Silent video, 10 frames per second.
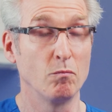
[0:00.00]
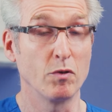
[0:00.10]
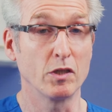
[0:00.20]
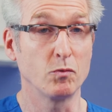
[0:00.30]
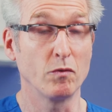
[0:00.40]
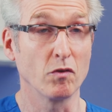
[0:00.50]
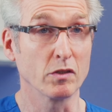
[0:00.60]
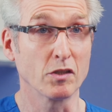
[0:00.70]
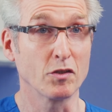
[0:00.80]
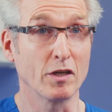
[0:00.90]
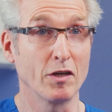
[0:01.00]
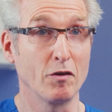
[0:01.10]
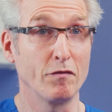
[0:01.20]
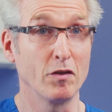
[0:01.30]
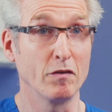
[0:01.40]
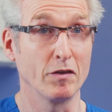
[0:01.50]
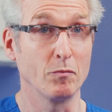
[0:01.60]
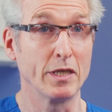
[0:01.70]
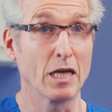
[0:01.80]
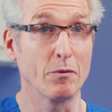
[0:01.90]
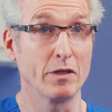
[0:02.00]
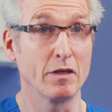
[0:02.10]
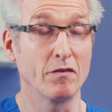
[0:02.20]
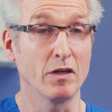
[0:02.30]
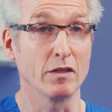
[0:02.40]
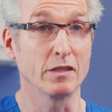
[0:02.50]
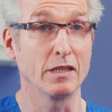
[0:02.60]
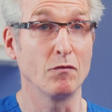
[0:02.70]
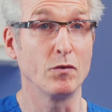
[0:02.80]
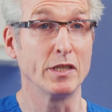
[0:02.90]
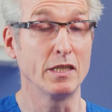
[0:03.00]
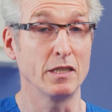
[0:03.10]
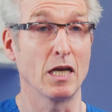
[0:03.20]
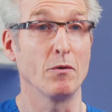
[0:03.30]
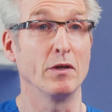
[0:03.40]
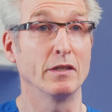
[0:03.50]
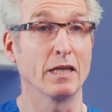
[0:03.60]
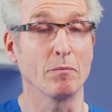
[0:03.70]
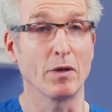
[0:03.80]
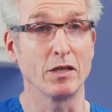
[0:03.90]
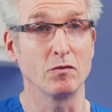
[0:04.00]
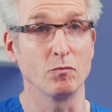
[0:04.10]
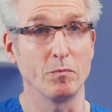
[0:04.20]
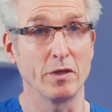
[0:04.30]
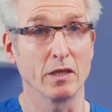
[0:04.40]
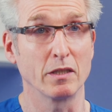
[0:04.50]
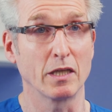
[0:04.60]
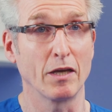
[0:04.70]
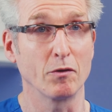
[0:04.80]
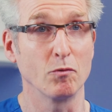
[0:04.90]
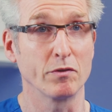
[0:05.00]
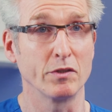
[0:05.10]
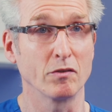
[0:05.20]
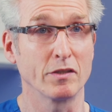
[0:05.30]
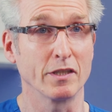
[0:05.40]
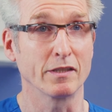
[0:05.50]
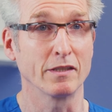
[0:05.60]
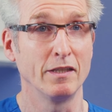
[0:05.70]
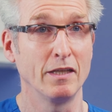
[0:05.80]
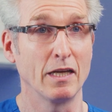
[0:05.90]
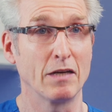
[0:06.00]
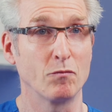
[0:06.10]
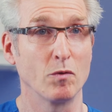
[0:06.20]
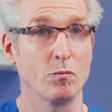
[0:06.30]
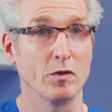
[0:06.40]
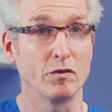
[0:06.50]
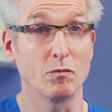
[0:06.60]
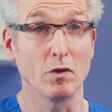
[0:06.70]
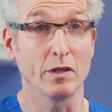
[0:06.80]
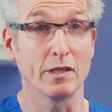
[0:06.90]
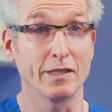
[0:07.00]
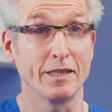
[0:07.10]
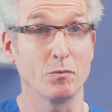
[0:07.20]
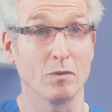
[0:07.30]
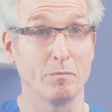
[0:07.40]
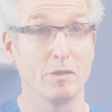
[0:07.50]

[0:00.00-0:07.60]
Because we've got such a clear view of it, we know it in advance. If we didn't know it, that patient would be undergoing orthodontics and everyone wondering why their teeth weren't